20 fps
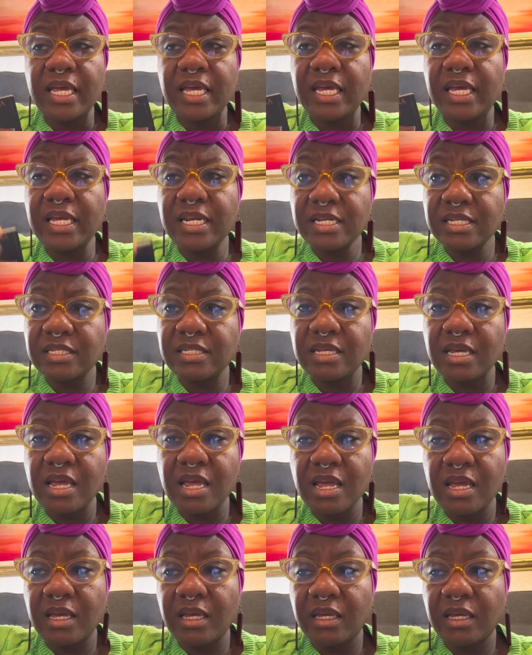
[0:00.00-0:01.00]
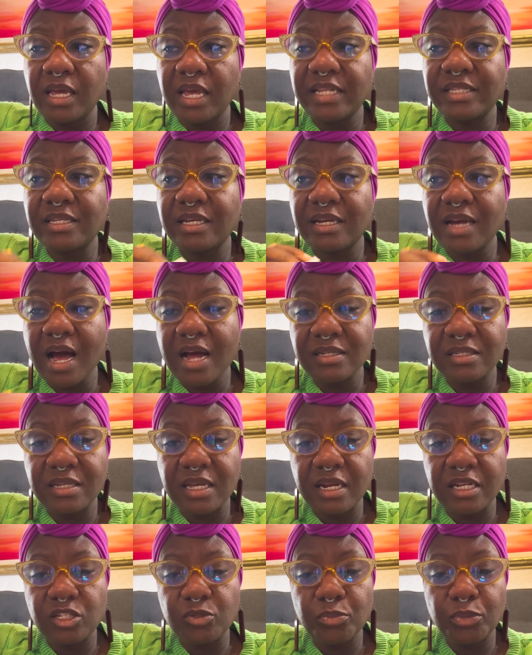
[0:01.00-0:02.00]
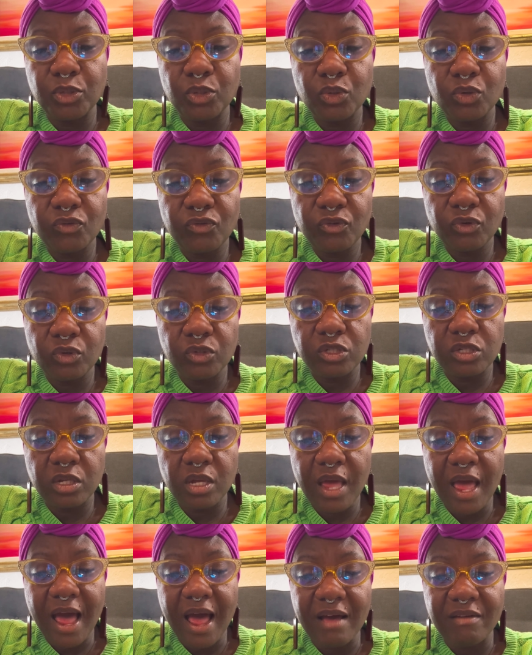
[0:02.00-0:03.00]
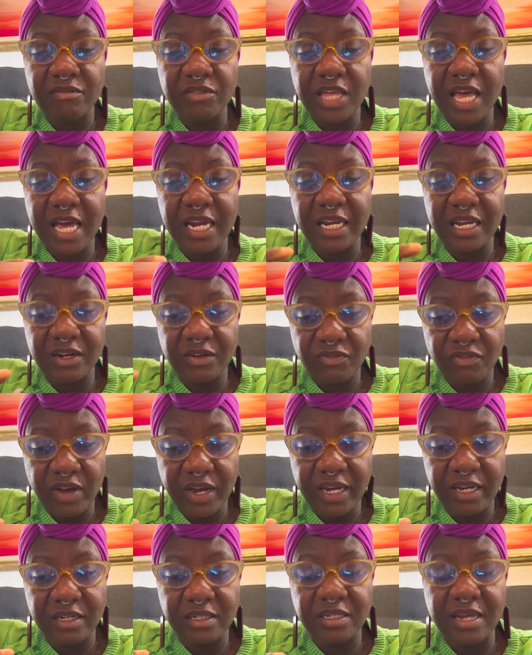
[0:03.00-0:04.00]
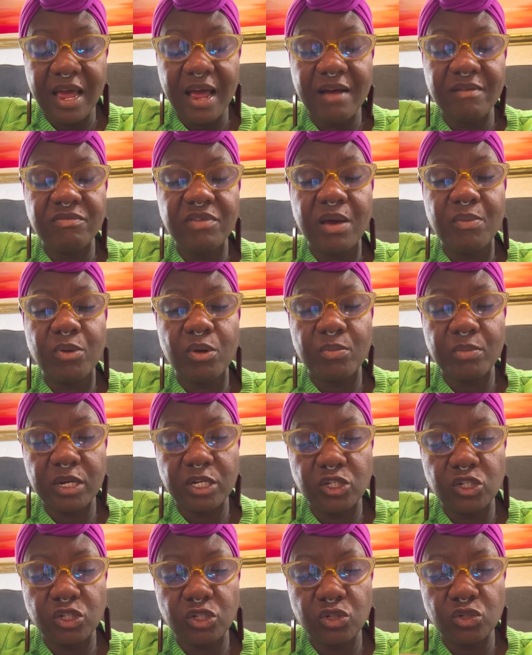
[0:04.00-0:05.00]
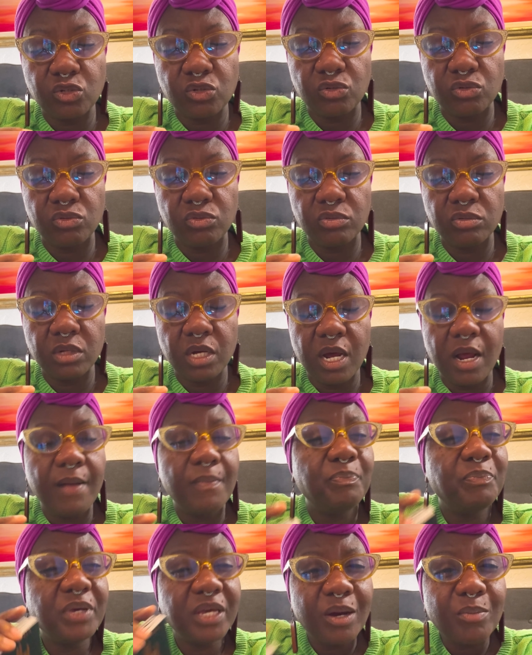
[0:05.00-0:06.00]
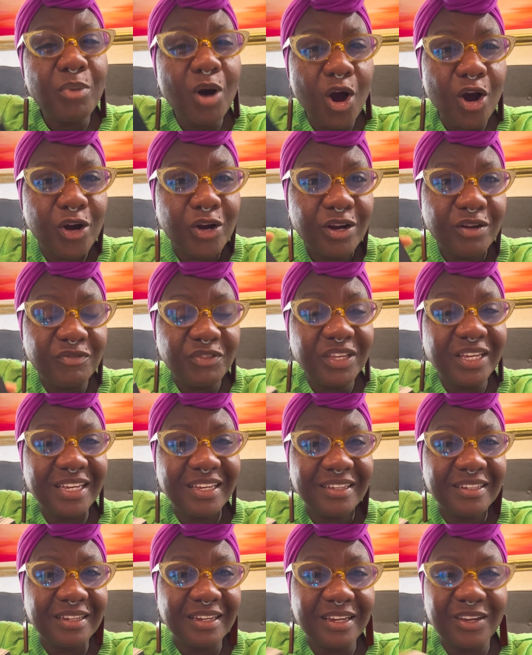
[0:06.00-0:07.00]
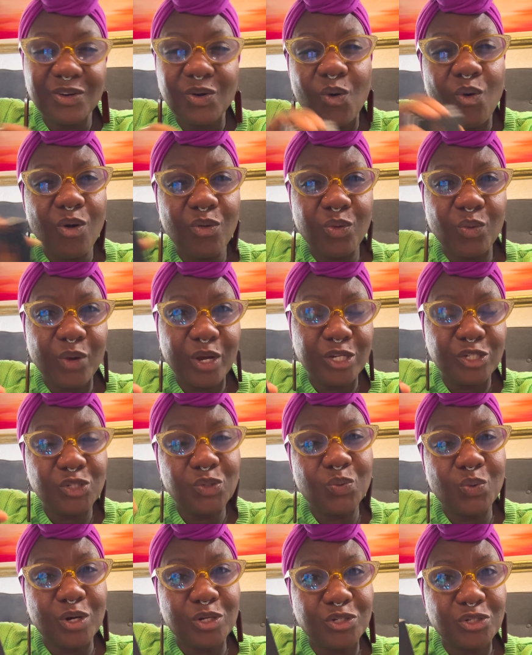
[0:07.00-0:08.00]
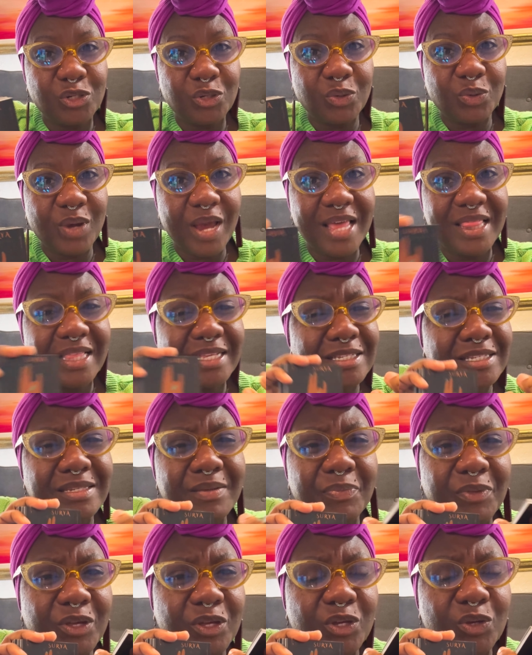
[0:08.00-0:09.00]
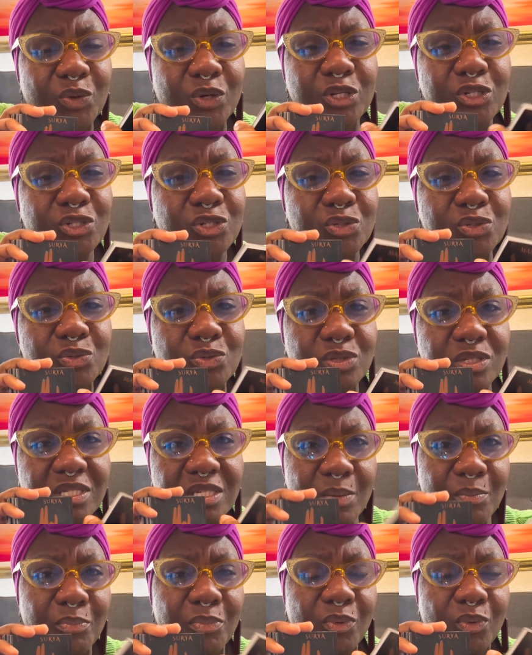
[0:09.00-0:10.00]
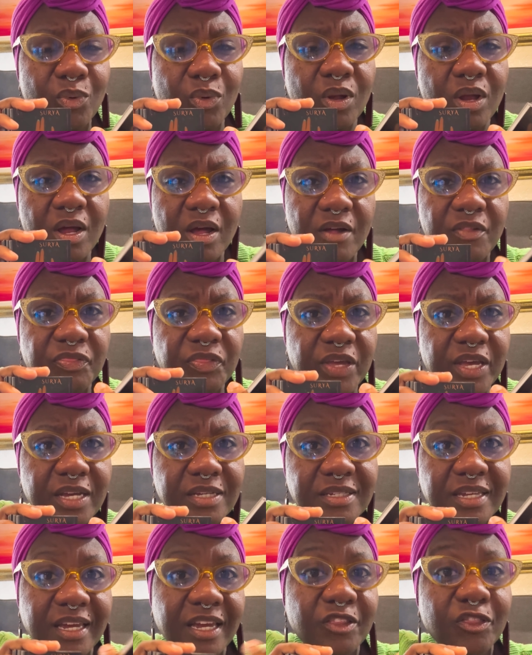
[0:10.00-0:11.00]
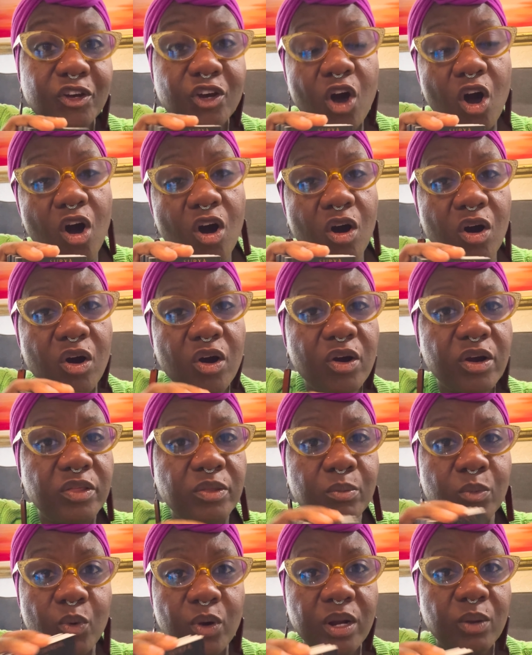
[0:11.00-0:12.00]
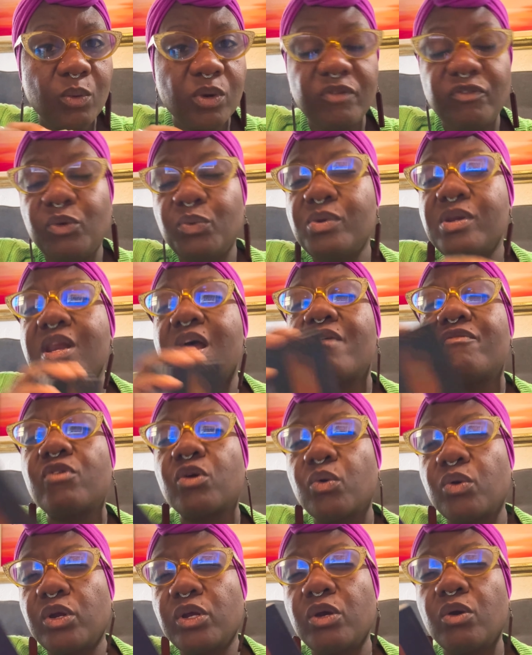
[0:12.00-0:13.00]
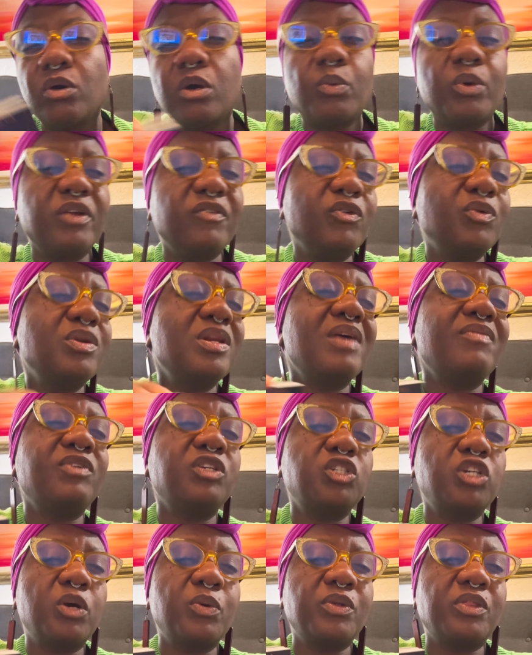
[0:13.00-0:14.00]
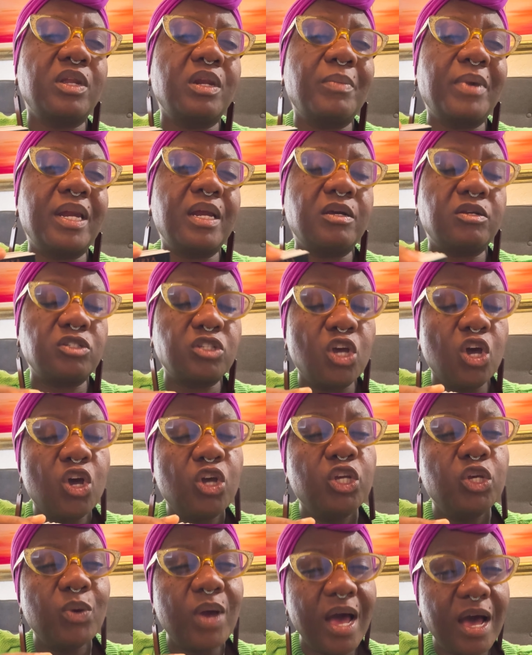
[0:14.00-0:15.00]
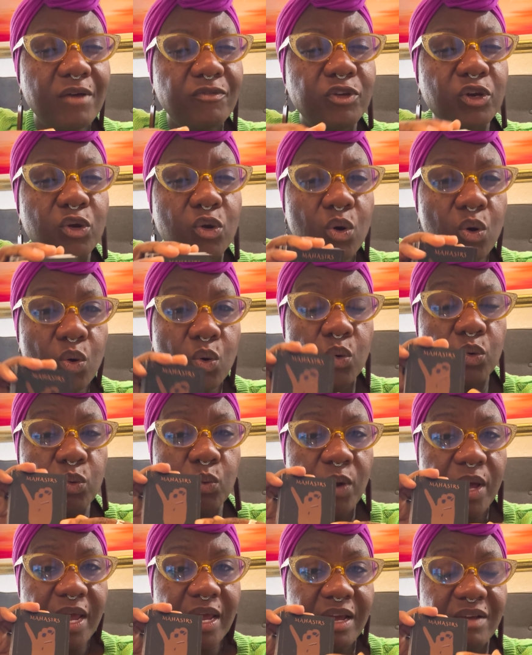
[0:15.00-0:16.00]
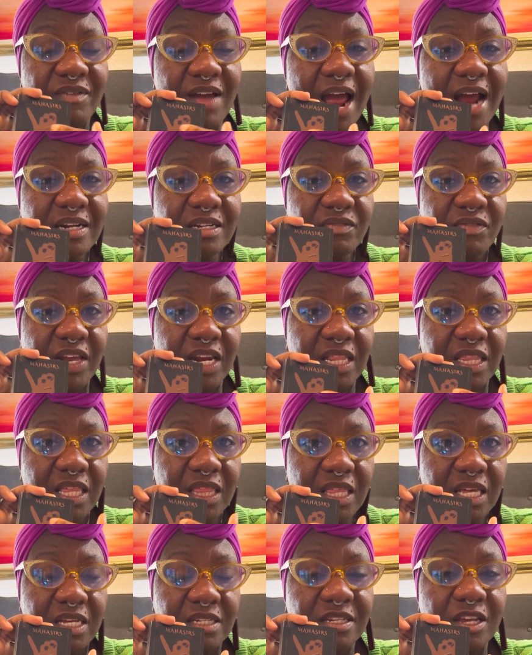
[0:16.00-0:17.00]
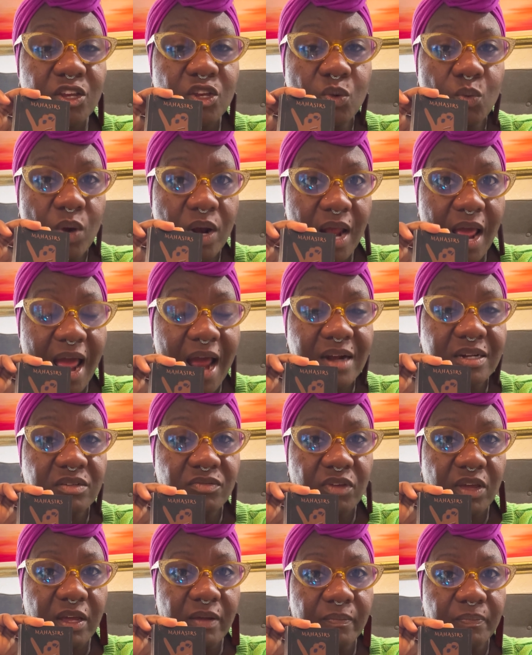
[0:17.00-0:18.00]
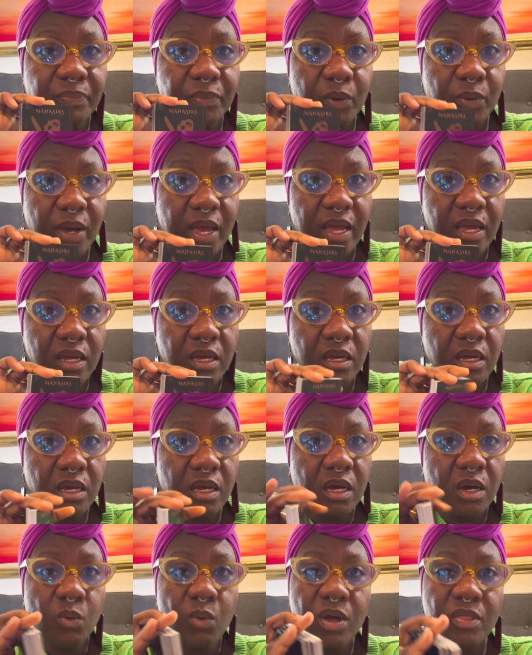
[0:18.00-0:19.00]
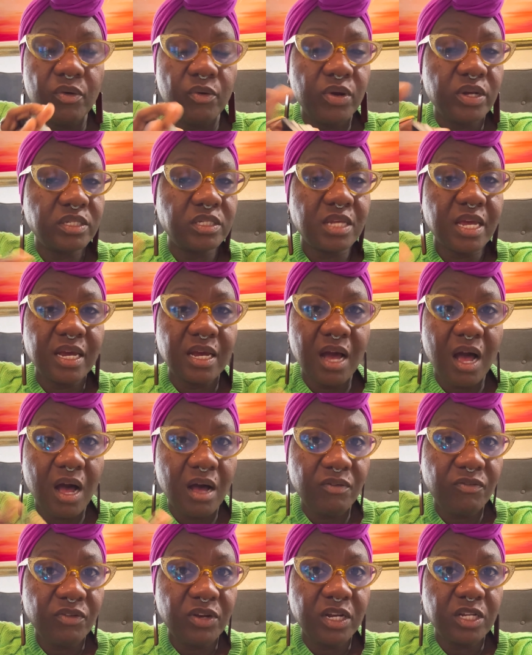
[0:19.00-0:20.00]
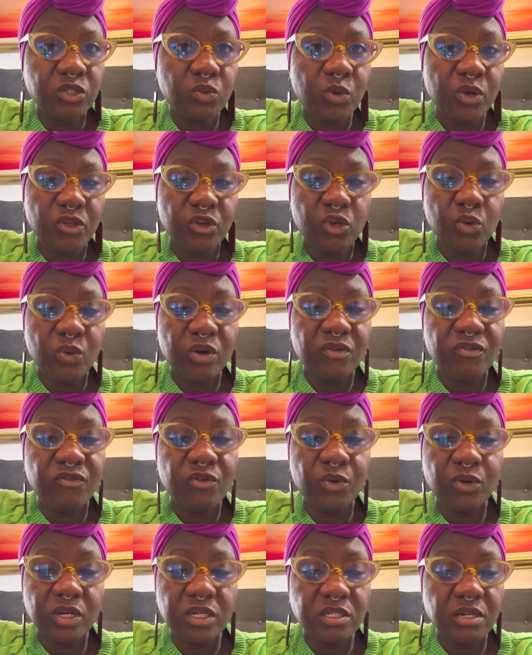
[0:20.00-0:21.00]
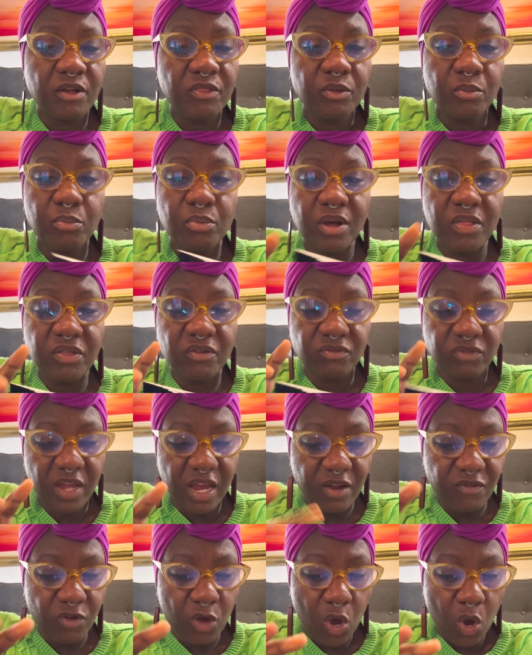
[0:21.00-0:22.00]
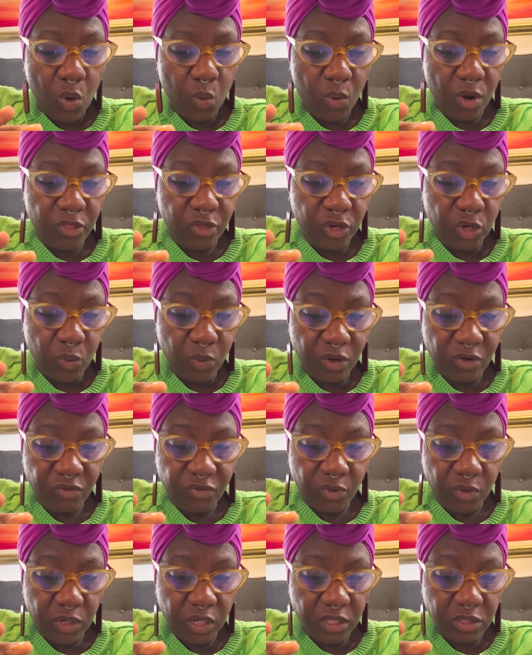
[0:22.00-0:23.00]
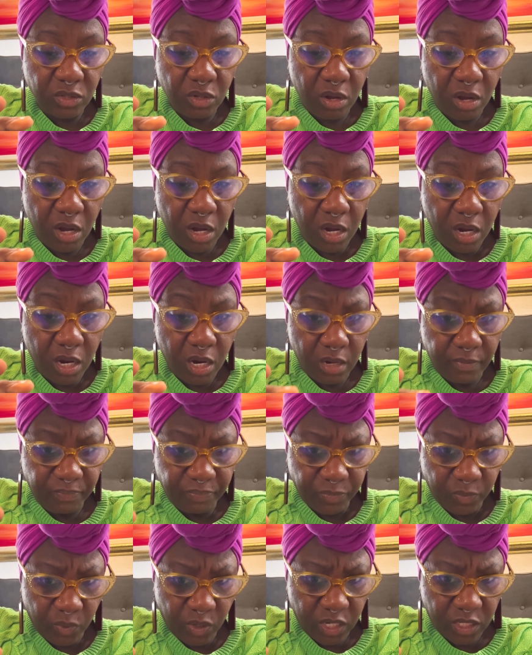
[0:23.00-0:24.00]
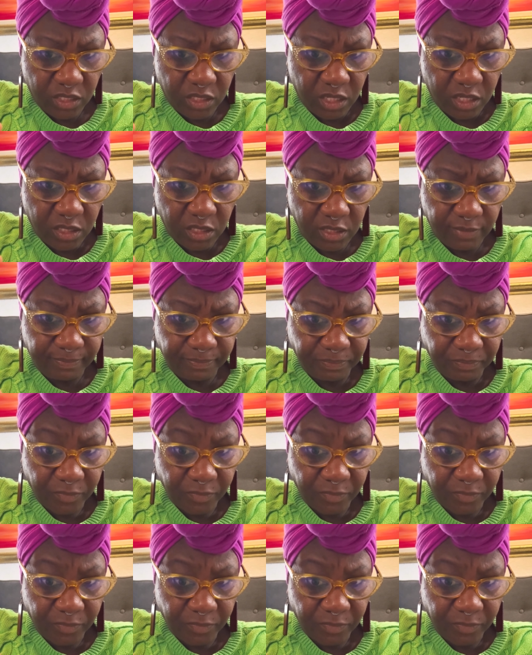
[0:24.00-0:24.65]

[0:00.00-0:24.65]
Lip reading: It's a godsend. It's beautiful to have that invite, to have that permission to be a part of the healing in all the ways you want to. And this is something you can do, simple things like in the car in the morning. What if you never go to yoga? What if you never share it with anybody else? You have your own way of activating the things that you want to activate. Okay. Whether it's like confidence, whether you want to focus on the breath of life, whether you want to focus on, what is this?